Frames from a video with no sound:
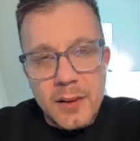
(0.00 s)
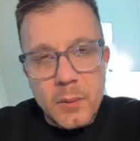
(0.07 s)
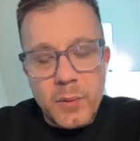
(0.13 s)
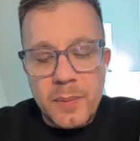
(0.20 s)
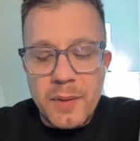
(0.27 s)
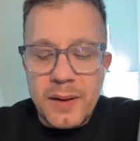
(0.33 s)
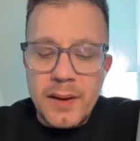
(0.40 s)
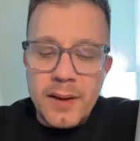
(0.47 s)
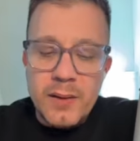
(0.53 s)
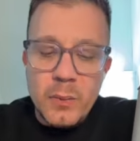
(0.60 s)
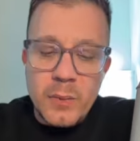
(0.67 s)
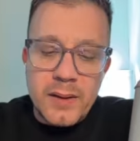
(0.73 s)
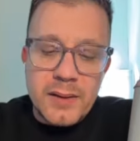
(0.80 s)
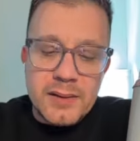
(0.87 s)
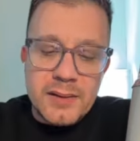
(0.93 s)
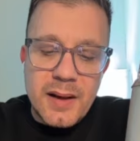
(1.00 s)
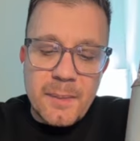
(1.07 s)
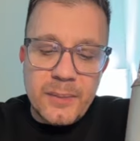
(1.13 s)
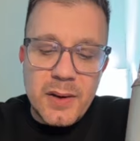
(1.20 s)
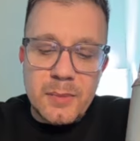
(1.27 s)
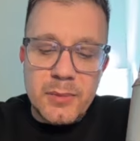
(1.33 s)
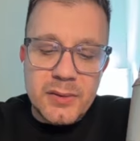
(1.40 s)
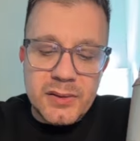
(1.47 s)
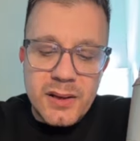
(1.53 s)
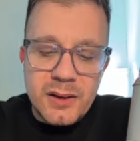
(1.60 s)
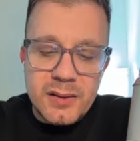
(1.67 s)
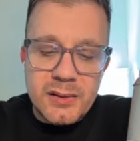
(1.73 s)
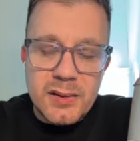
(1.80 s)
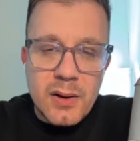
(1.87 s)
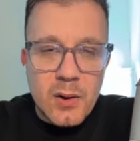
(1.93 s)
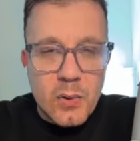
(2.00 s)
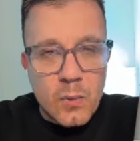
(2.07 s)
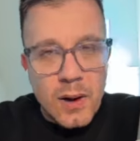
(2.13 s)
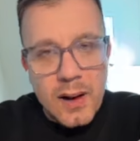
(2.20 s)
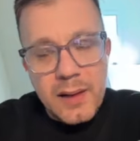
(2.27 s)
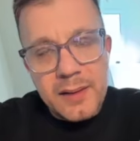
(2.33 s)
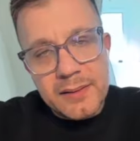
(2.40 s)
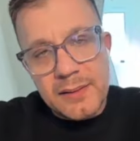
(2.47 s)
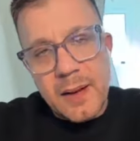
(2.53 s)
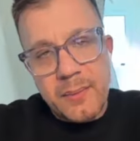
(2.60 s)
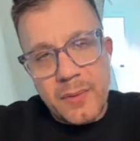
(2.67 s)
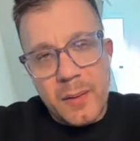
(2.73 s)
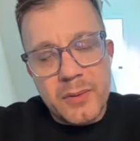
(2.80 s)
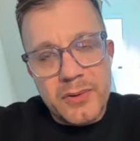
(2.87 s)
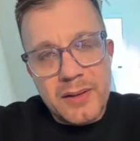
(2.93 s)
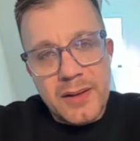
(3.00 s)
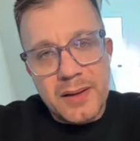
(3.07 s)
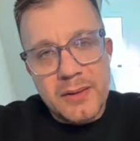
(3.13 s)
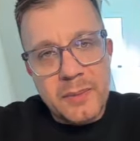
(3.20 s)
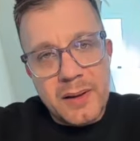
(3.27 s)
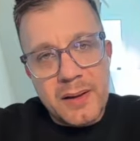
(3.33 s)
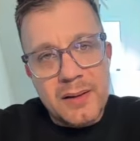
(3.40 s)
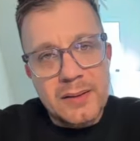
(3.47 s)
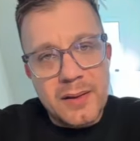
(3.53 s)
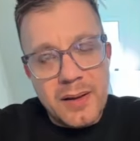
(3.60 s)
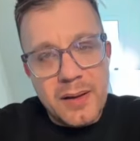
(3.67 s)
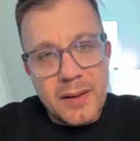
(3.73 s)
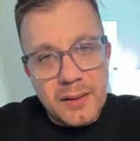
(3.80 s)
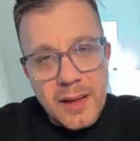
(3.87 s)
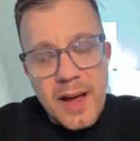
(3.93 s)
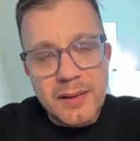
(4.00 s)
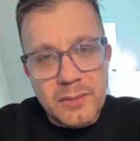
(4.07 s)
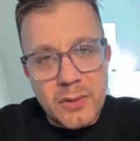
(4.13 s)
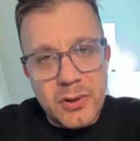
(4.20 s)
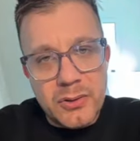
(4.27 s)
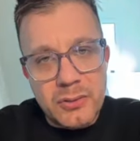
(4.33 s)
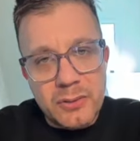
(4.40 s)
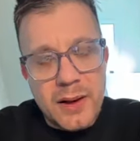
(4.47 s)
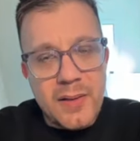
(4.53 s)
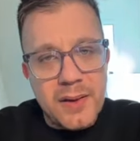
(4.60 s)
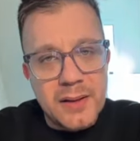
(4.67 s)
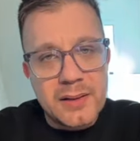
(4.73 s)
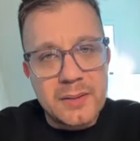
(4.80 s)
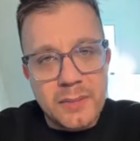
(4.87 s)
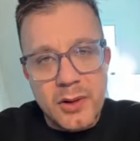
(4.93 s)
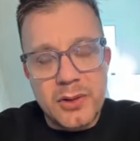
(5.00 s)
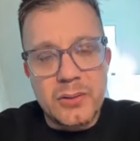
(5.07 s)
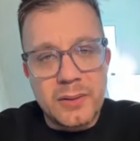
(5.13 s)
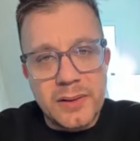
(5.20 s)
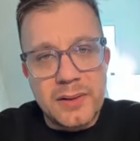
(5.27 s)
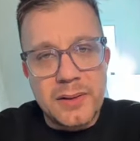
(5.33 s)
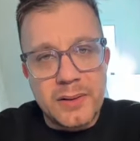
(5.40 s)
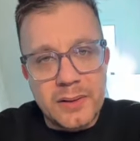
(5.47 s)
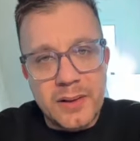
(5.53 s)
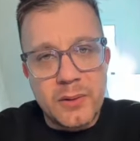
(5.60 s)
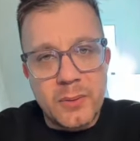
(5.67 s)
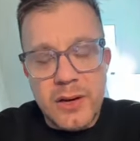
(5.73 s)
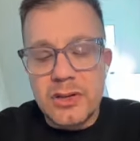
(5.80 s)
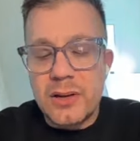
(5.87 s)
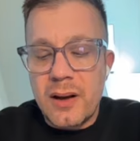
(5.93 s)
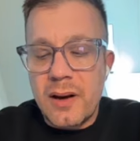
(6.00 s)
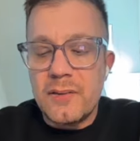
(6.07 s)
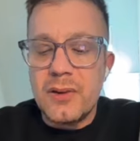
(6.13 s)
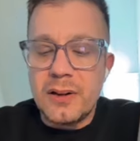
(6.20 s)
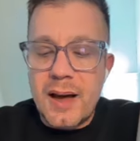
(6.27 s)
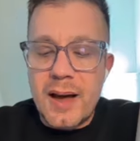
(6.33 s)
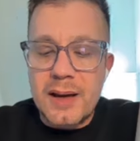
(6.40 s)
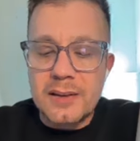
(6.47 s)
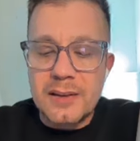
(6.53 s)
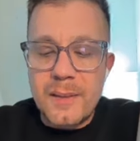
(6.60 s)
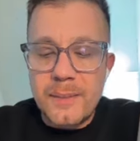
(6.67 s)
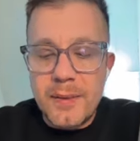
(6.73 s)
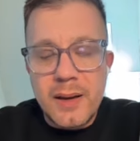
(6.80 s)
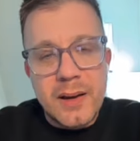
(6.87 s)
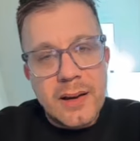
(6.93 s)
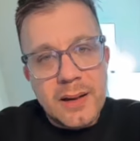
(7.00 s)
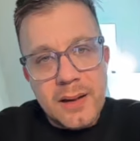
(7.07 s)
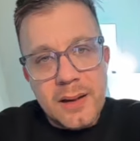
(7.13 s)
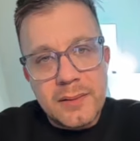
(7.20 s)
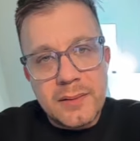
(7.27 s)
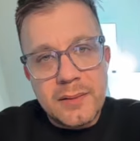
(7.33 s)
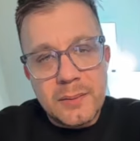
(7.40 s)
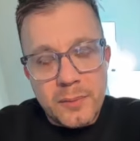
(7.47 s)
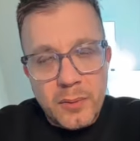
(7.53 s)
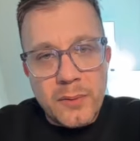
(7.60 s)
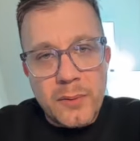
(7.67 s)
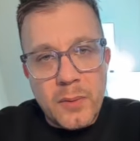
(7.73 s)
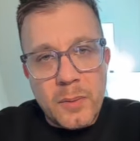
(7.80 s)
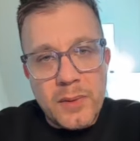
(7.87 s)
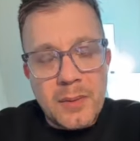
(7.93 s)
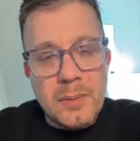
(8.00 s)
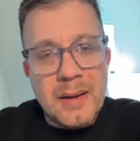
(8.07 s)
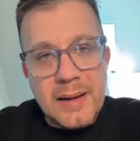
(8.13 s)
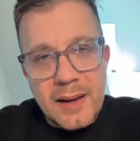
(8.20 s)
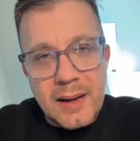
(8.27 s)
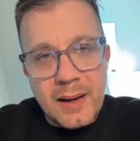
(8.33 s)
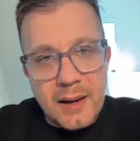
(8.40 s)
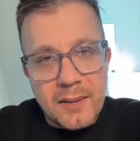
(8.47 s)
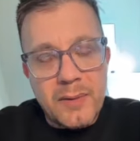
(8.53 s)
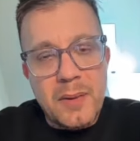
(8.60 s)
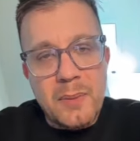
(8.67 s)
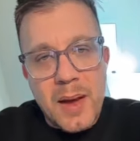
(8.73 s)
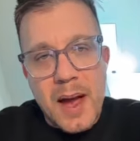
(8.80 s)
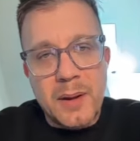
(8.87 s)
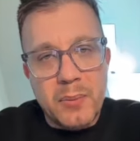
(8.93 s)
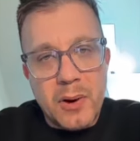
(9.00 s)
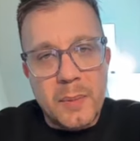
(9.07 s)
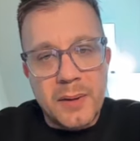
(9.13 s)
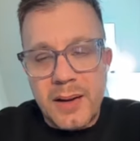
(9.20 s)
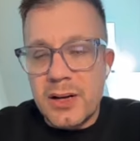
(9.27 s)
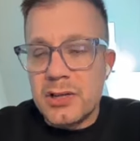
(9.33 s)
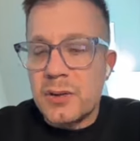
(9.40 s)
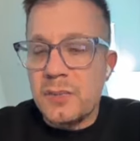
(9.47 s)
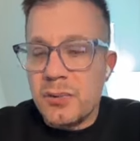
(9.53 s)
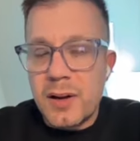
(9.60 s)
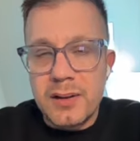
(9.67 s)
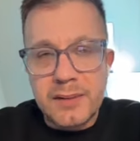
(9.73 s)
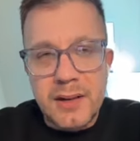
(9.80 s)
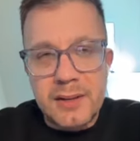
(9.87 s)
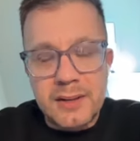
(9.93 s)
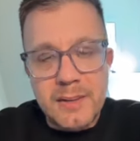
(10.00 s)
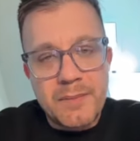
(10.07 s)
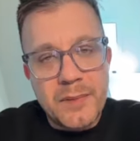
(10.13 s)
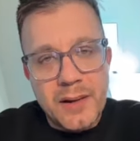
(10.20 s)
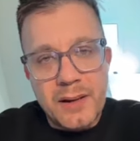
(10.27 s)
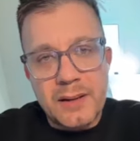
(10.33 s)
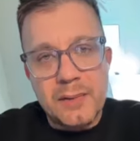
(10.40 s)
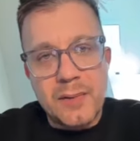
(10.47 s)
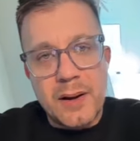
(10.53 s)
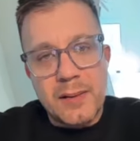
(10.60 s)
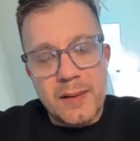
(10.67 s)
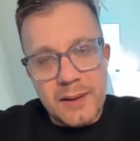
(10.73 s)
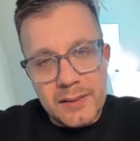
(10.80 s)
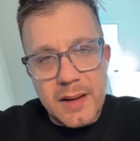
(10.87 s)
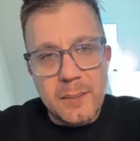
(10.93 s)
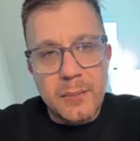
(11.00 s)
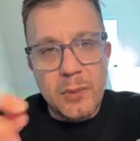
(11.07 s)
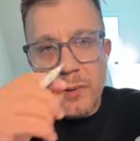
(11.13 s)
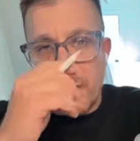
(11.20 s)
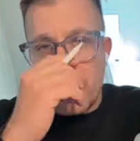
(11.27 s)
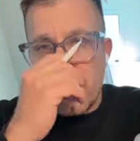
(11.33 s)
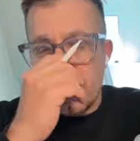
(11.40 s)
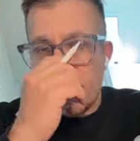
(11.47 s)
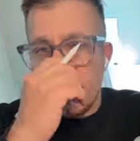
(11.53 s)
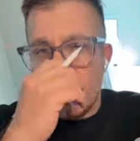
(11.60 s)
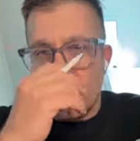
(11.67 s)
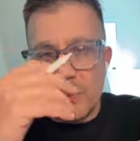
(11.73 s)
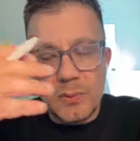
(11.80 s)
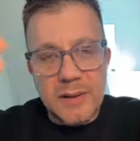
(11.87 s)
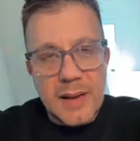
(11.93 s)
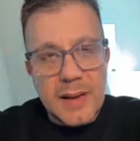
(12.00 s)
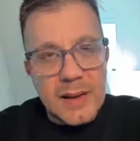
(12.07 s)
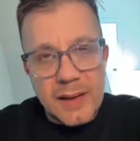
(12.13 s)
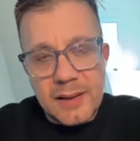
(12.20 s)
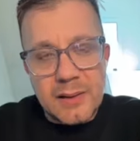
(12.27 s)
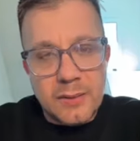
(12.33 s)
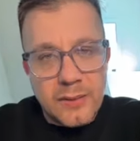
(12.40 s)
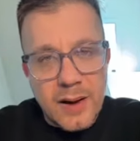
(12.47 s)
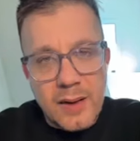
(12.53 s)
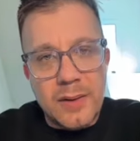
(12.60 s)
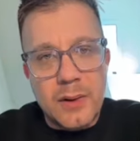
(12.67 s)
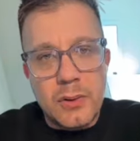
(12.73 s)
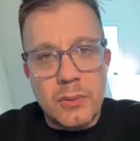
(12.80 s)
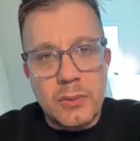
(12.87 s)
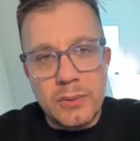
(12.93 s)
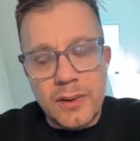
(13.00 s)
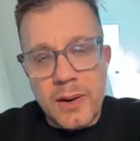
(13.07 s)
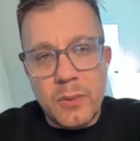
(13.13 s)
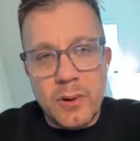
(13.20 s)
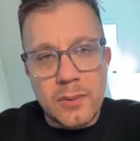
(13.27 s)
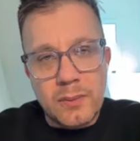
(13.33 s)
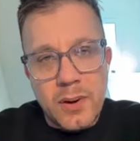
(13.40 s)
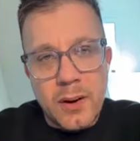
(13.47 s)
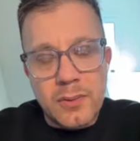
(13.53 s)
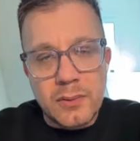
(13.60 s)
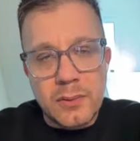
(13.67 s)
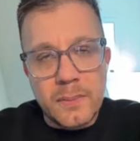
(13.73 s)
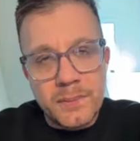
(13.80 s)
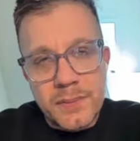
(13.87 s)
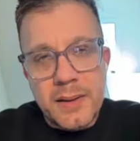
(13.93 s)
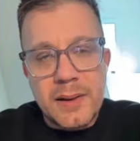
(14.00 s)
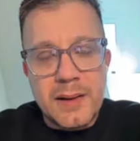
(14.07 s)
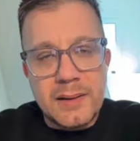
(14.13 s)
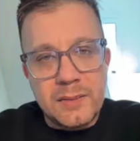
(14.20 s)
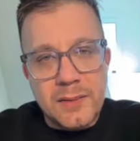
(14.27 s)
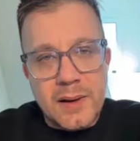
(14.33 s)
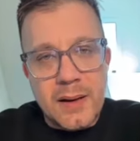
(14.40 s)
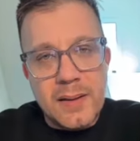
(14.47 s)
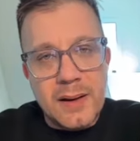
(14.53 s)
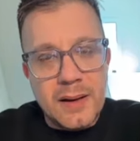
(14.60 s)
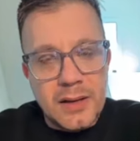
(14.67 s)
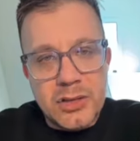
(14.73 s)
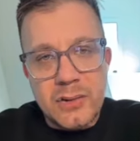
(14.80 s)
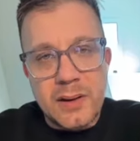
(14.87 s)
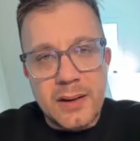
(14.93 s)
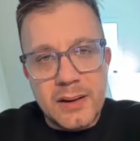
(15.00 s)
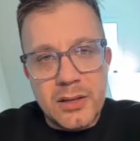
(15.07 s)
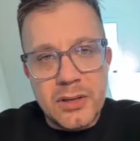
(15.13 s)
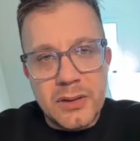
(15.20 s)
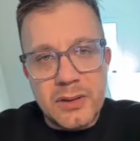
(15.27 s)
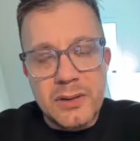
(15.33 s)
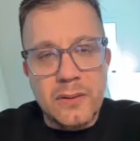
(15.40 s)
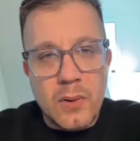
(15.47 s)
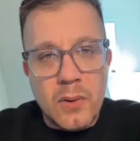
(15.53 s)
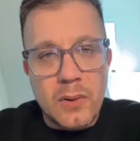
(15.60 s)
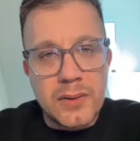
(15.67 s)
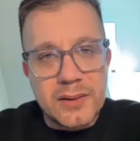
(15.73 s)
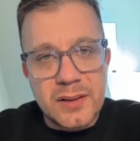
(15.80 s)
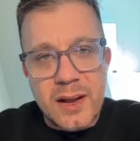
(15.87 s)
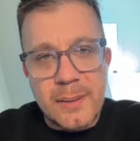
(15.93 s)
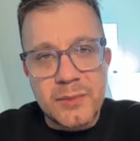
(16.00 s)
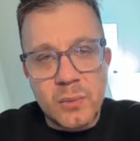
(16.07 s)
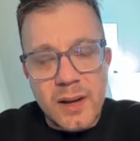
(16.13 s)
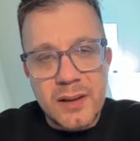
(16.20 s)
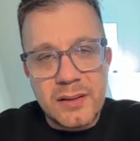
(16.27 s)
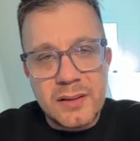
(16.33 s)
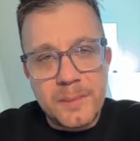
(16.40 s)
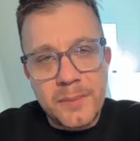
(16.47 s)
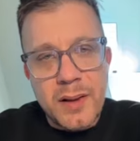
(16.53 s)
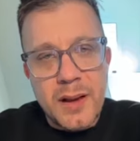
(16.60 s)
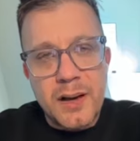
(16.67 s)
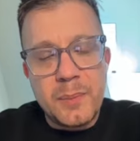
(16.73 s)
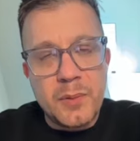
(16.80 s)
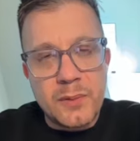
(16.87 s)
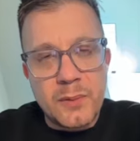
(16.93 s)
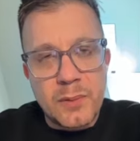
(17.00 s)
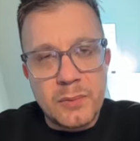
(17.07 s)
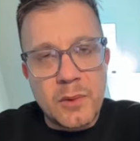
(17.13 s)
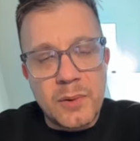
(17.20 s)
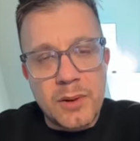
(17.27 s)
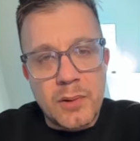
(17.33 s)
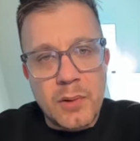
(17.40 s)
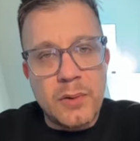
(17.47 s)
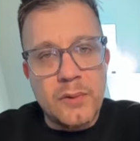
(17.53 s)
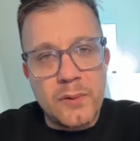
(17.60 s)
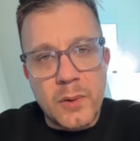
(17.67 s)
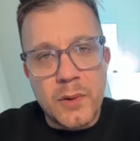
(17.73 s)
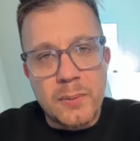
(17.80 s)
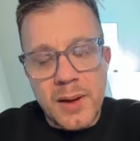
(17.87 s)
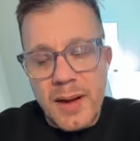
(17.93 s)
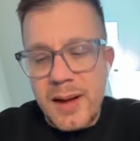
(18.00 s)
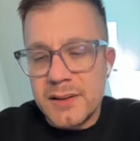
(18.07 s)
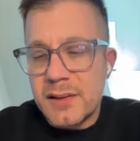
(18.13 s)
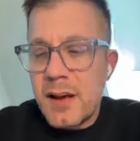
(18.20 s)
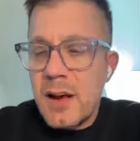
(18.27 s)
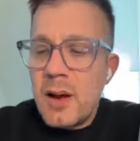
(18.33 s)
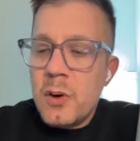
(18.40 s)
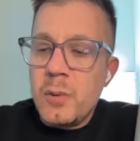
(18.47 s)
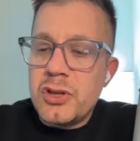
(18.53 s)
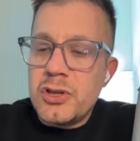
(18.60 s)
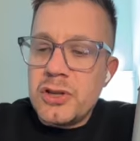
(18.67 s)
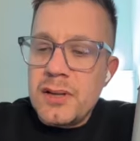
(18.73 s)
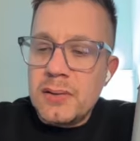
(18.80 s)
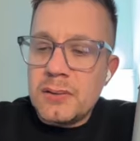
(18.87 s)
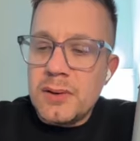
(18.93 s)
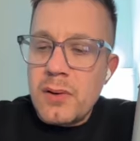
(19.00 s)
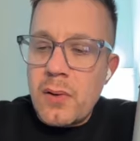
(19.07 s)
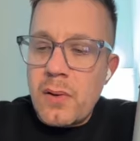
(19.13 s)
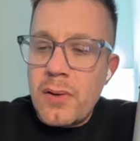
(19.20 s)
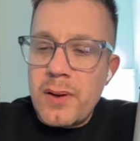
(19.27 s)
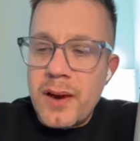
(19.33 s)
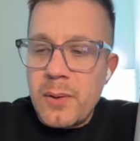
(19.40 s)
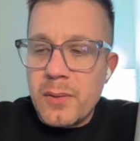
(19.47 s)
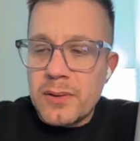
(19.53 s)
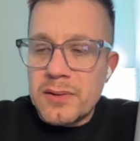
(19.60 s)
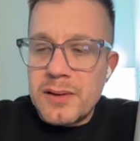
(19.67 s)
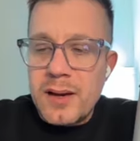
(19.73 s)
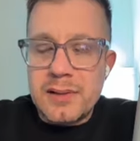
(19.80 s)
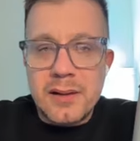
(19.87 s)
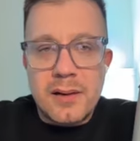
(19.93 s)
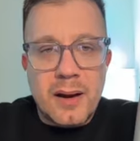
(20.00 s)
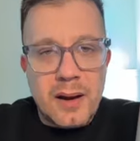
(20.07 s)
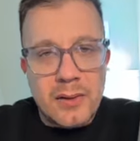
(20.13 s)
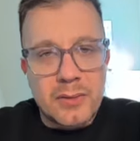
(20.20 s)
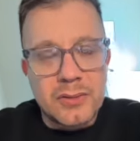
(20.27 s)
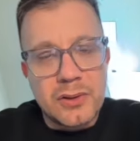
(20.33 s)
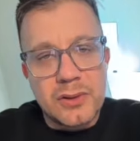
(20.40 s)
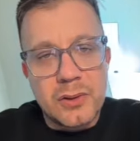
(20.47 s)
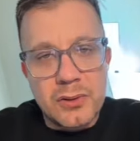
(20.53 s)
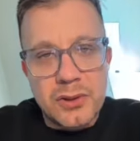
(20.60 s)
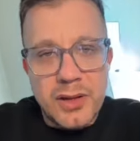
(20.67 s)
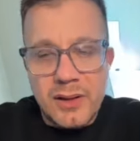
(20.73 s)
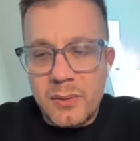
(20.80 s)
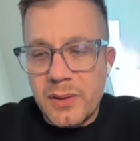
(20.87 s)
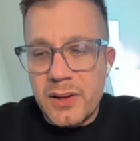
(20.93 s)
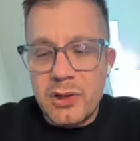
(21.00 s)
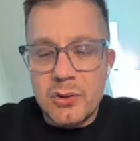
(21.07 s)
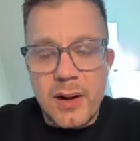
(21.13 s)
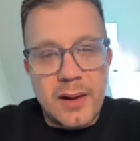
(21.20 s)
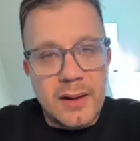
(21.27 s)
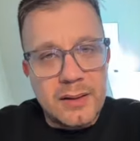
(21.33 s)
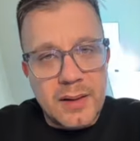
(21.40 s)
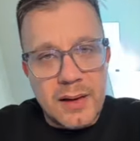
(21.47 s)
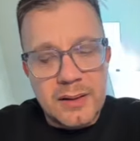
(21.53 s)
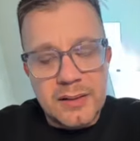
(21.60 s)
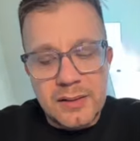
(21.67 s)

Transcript: We begin with step number 6. Why step number 6? Because the last module, and this module is a continuation of the last, it performed the beginning of the backpropagation process. It defined the example we're going to use, it defined the neural network model, it defined the initial conditions of all the synapse weights, and it performed what we call the forward pass, which yielded all the network states and errors associated with a training data set.